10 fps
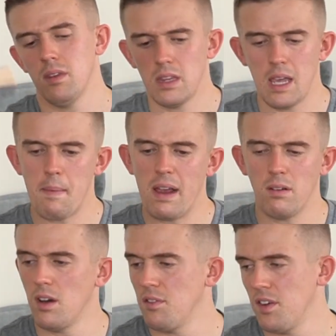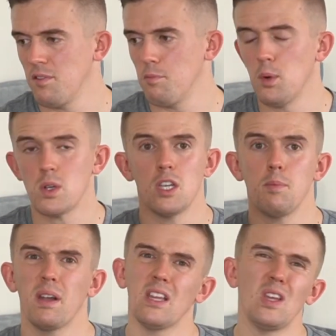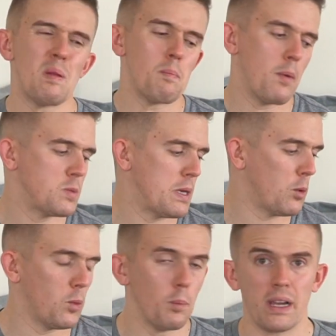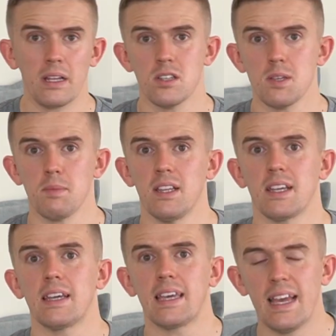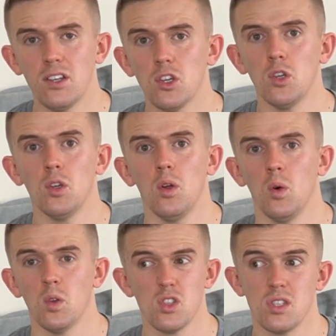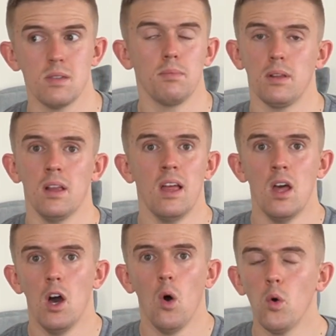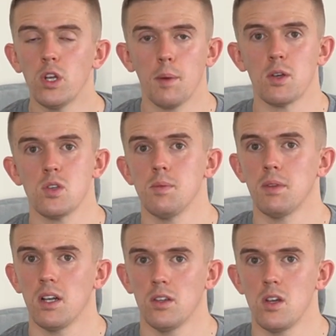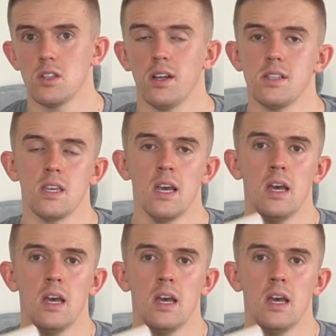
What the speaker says: the amount of books that you bring in. Most people will bring something like a Kindle or just simple audiobooks or something along those lines.